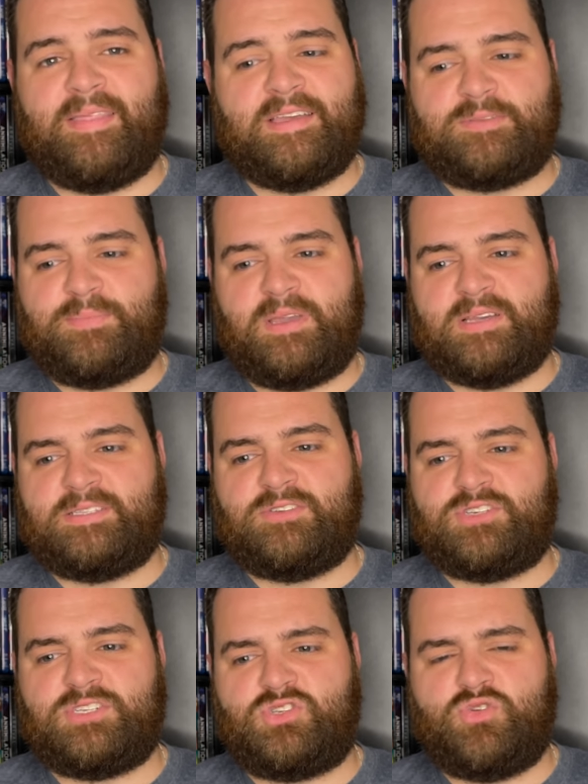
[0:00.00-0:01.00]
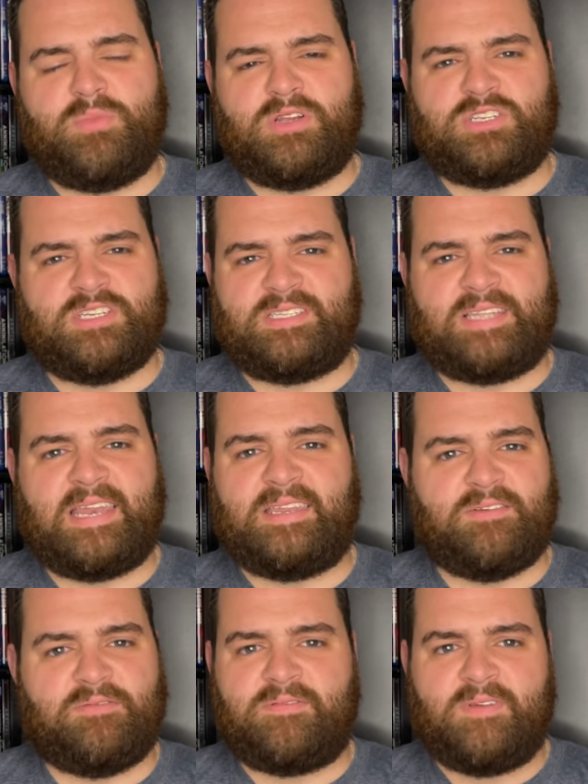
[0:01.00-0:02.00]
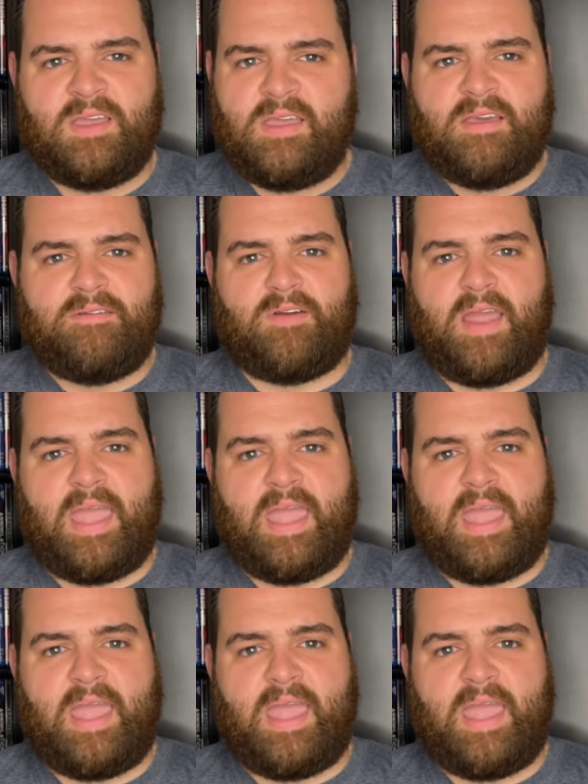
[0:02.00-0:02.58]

this because there's just too much incentive for